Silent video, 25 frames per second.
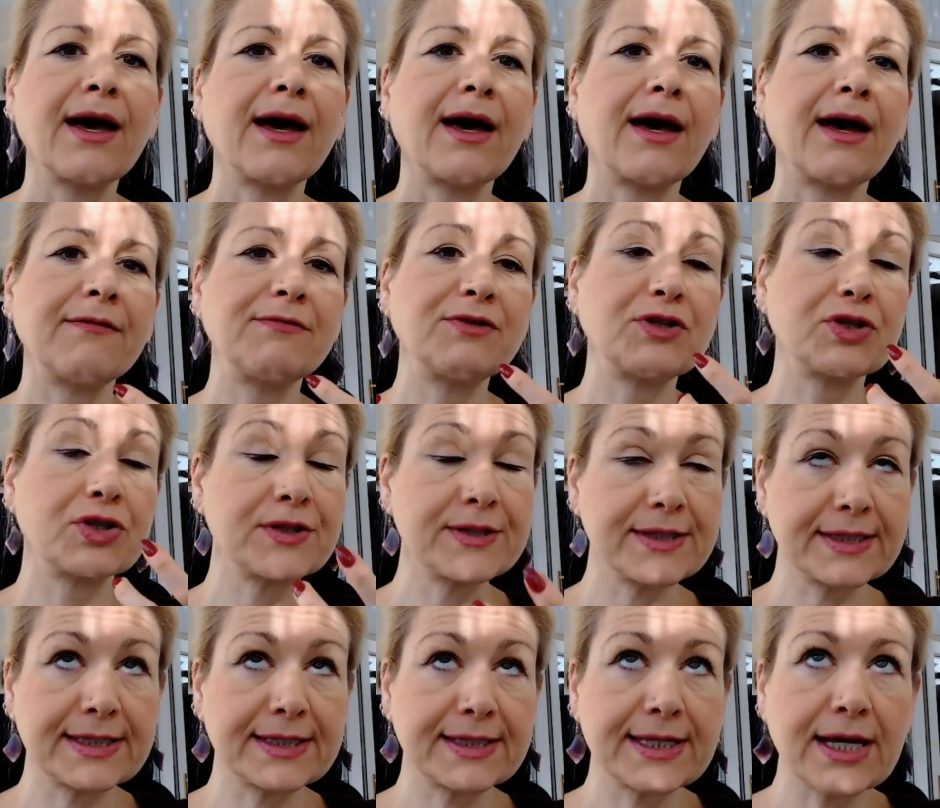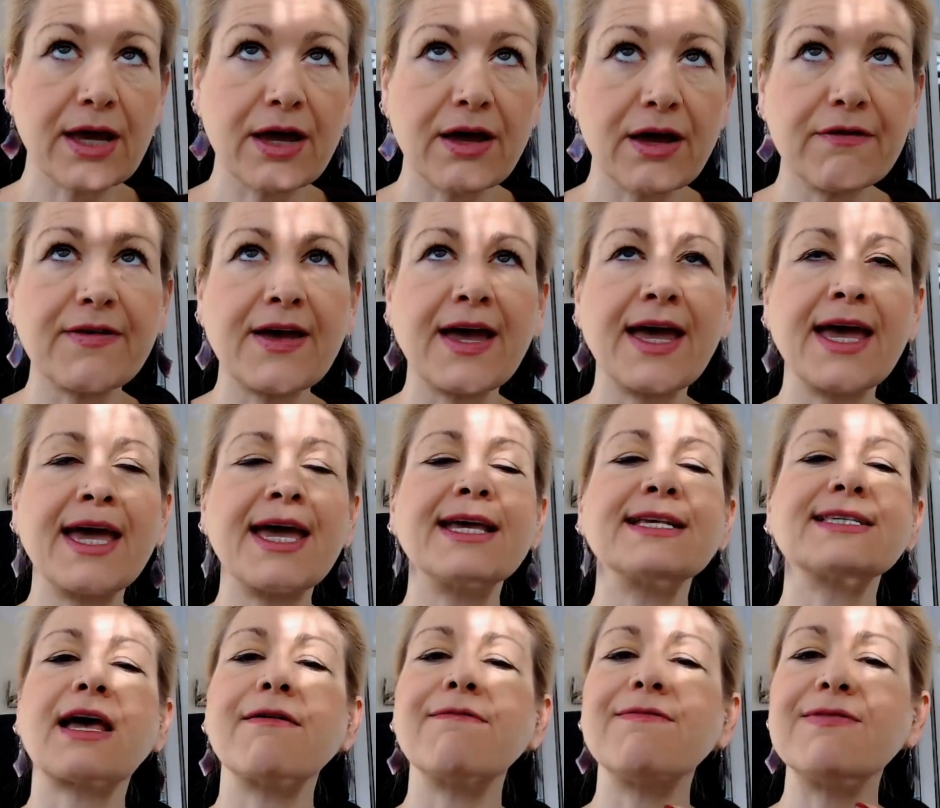I've done
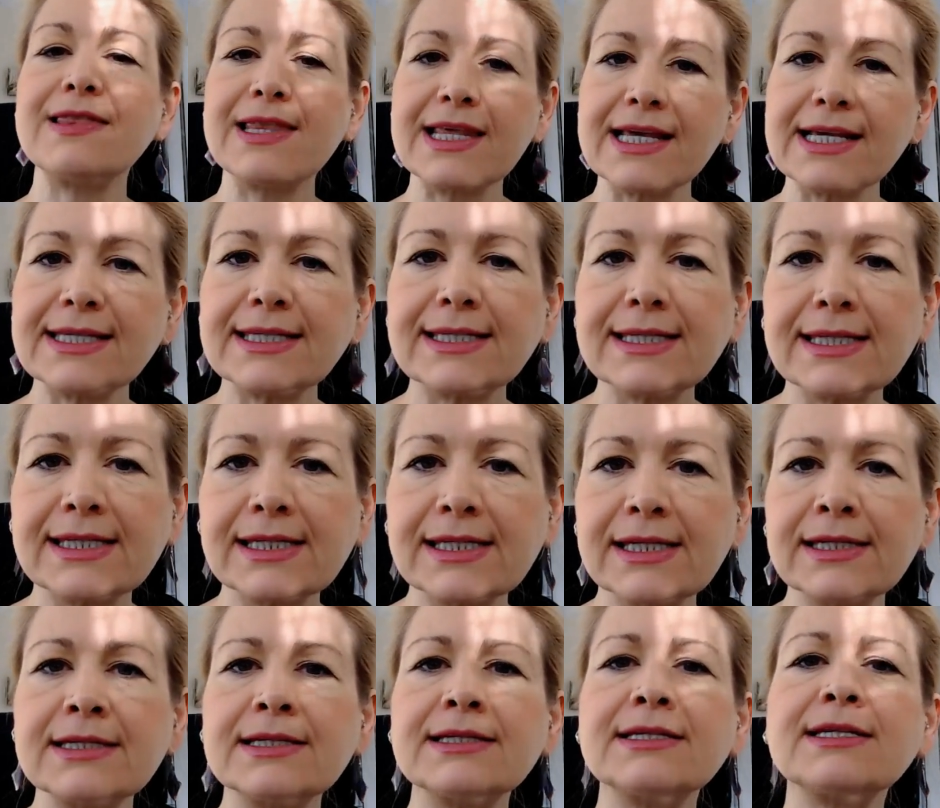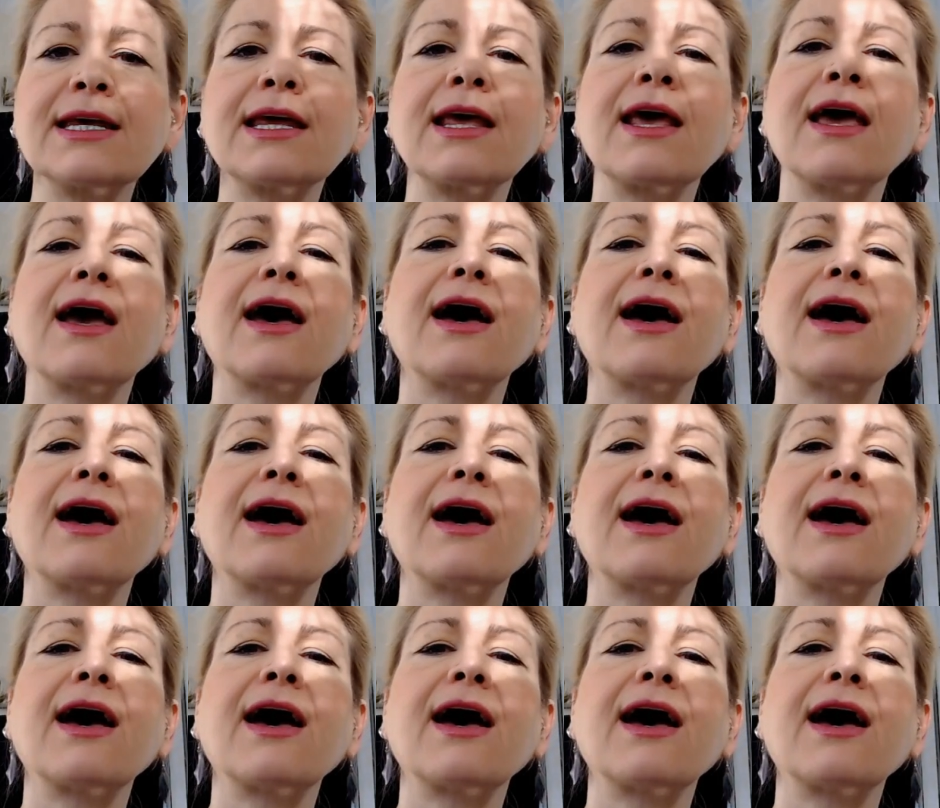surveys, I've listened,